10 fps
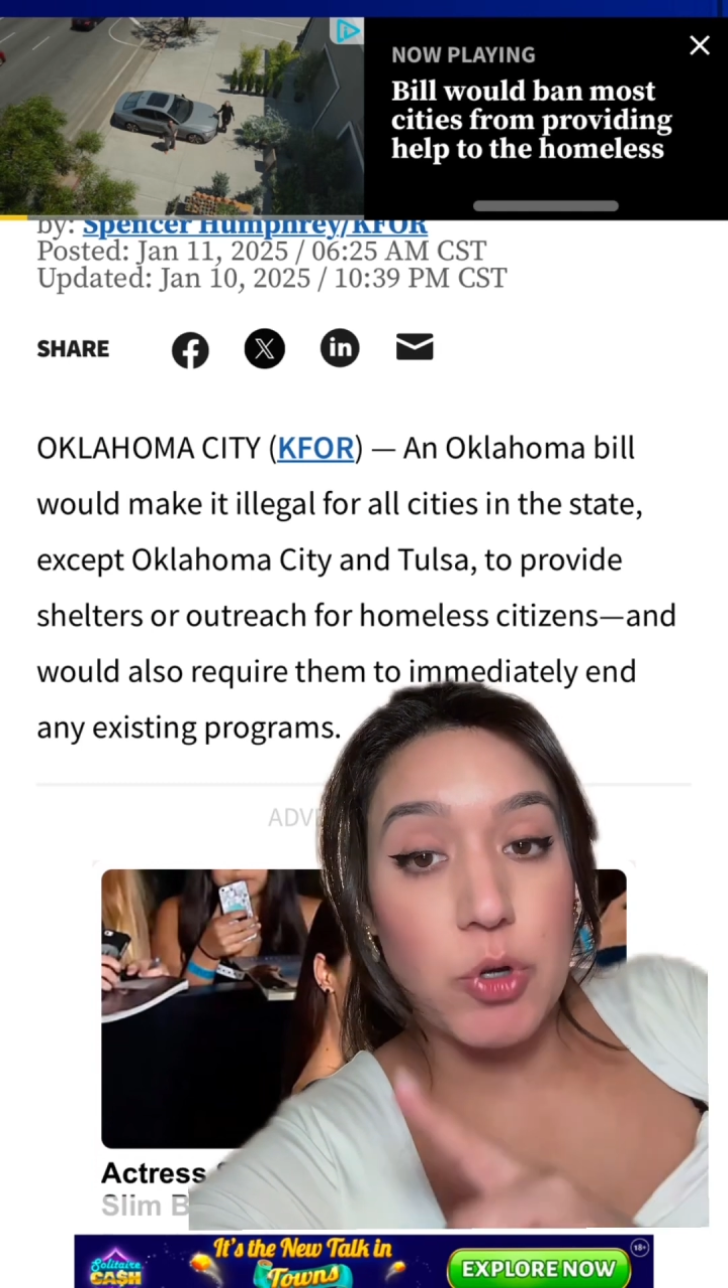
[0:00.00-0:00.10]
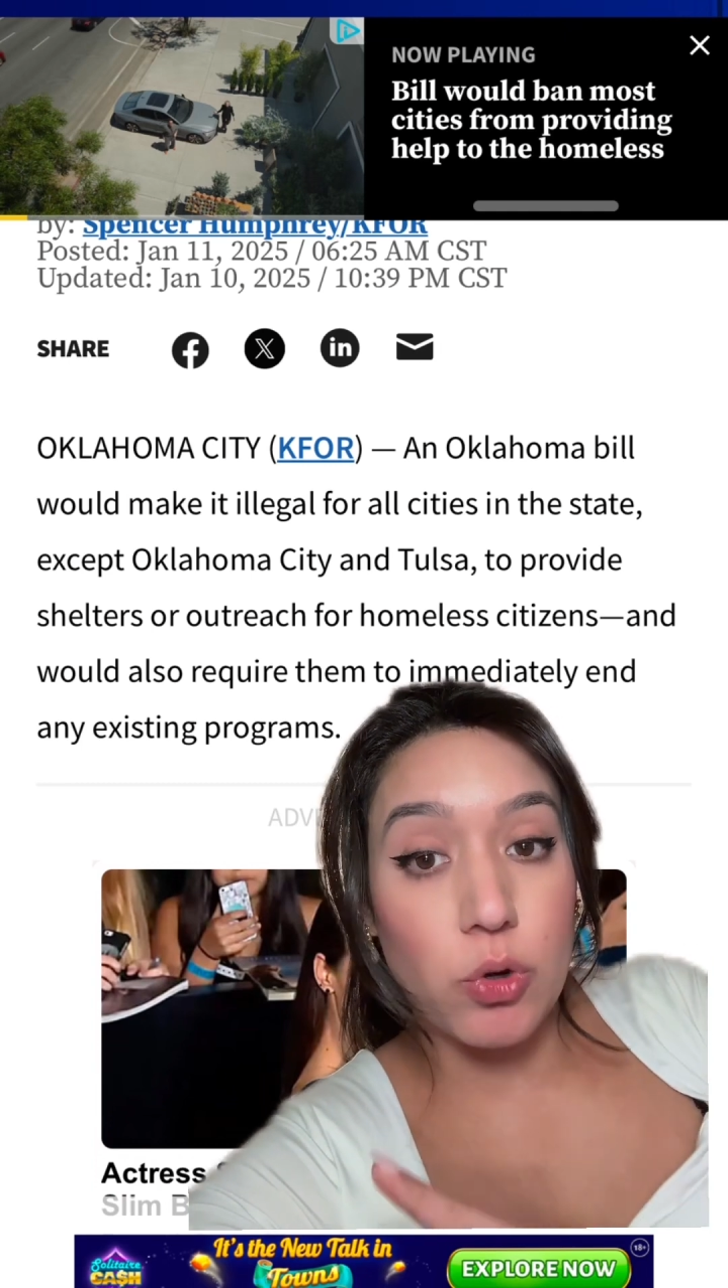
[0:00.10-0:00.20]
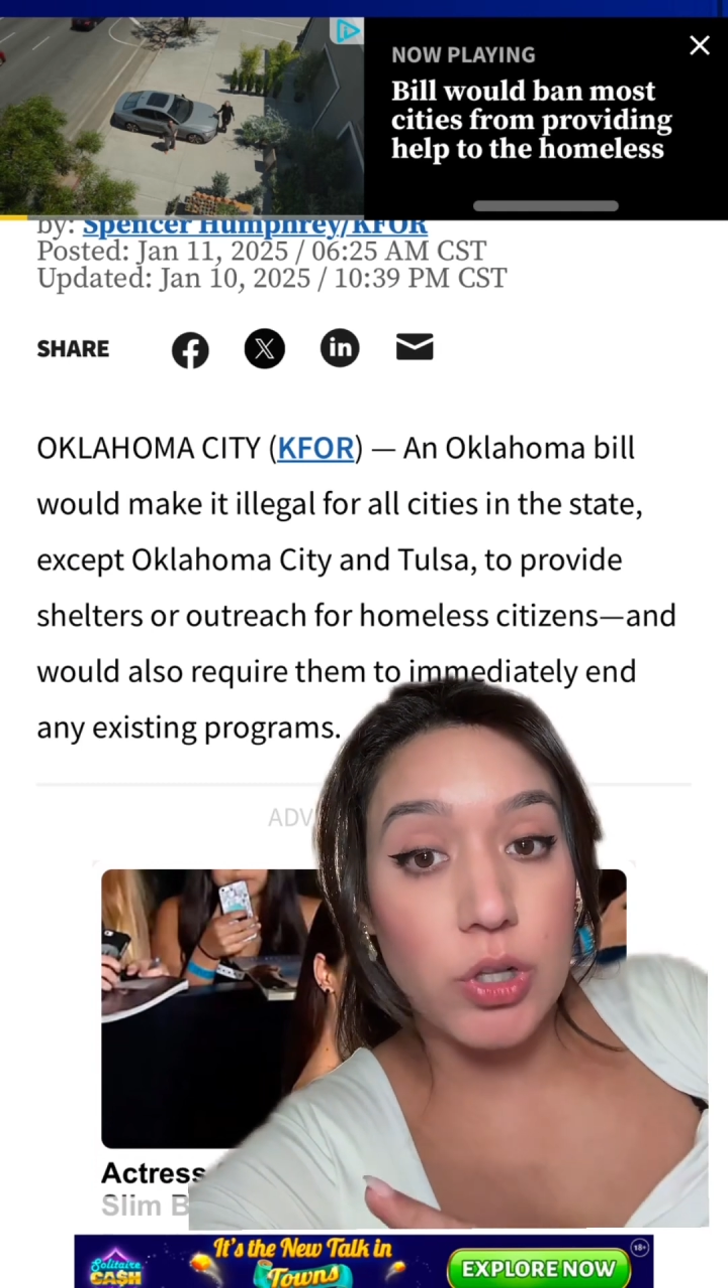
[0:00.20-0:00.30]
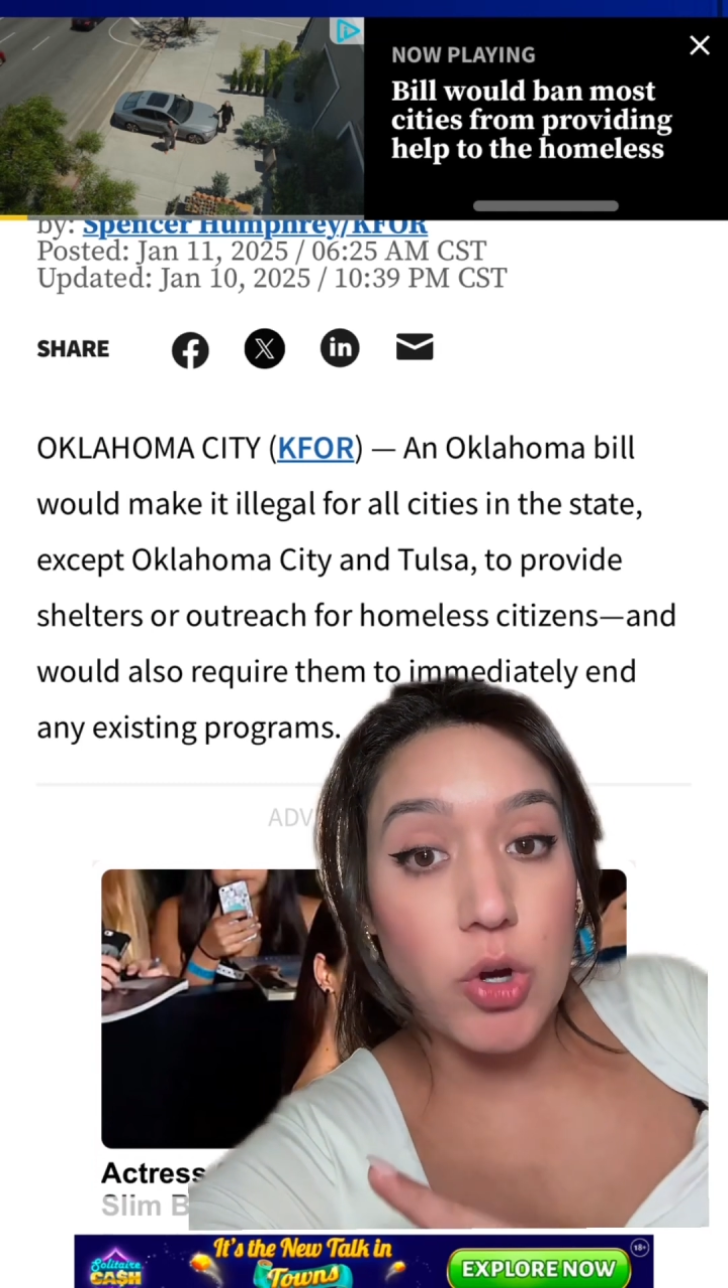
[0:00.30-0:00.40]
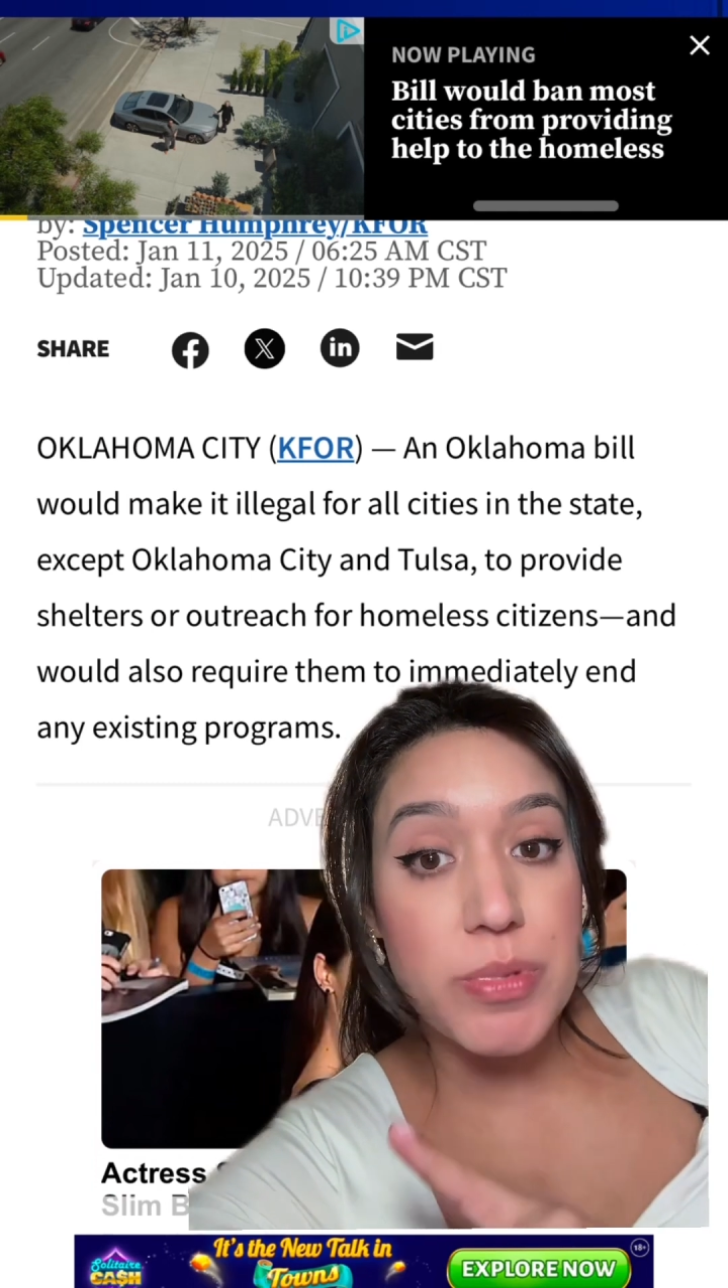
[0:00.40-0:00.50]

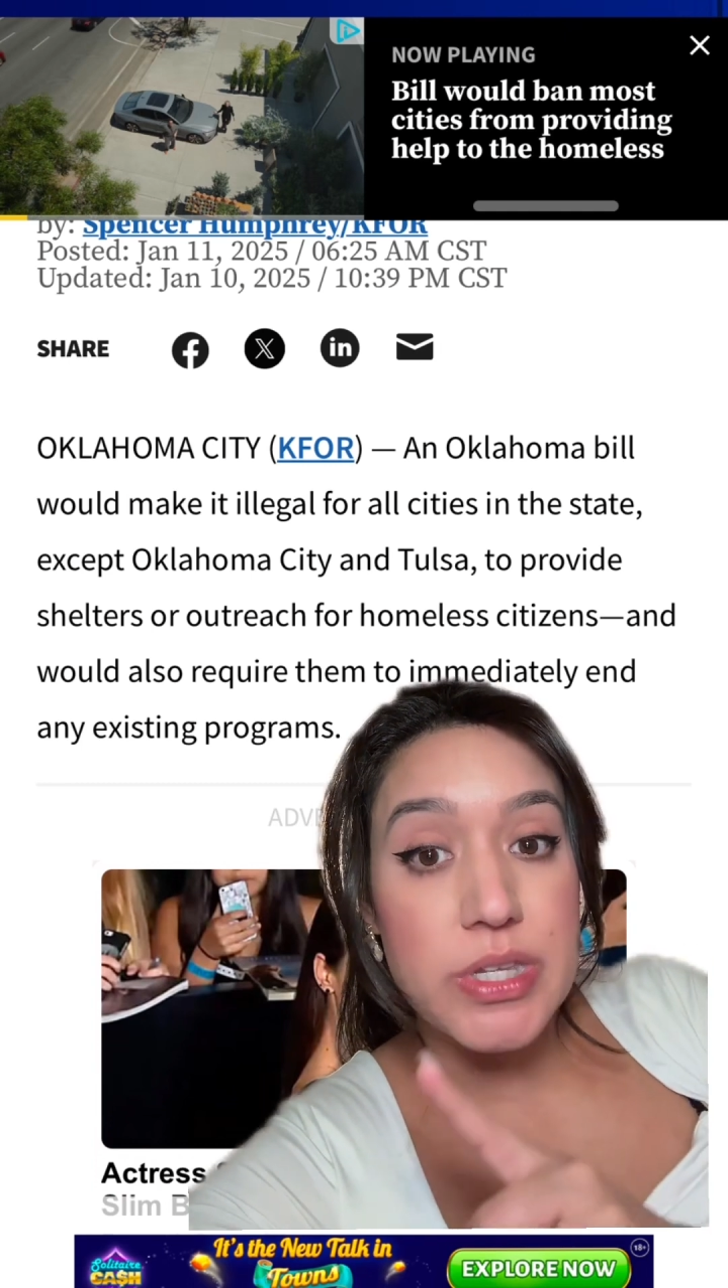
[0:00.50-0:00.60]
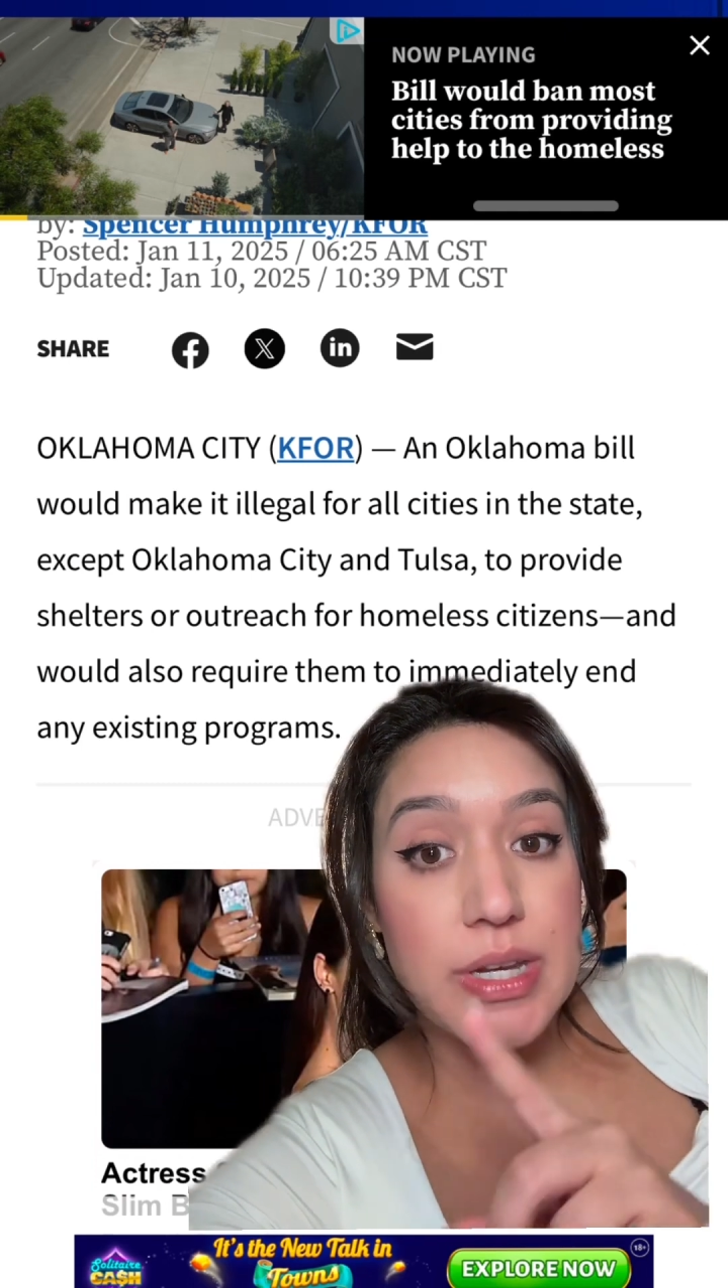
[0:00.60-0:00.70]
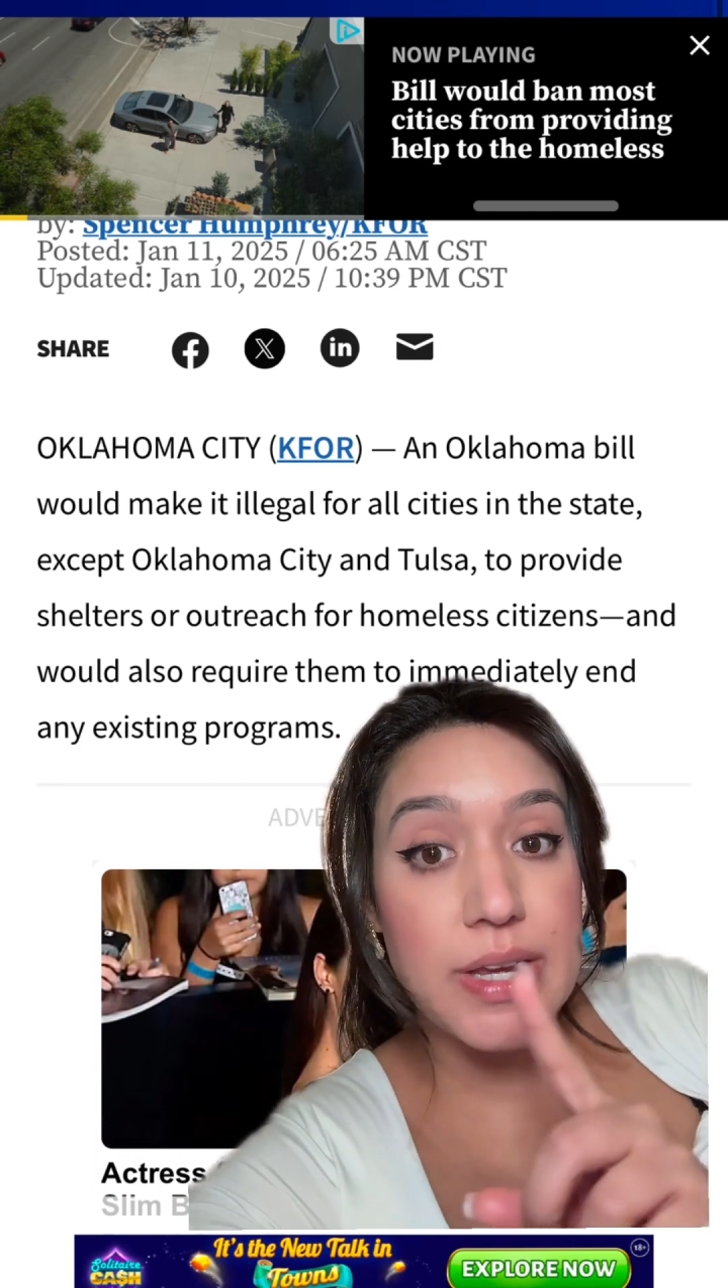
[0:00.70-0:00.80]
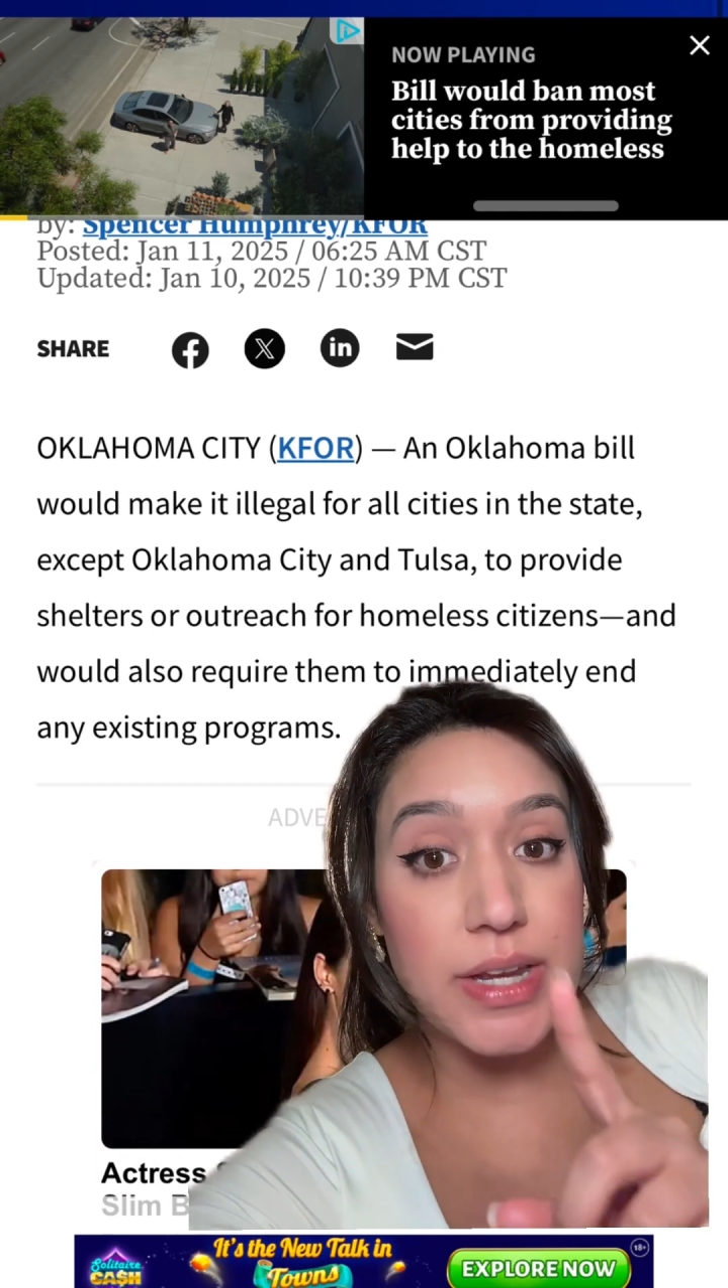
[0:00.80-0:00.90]
Oklahoma City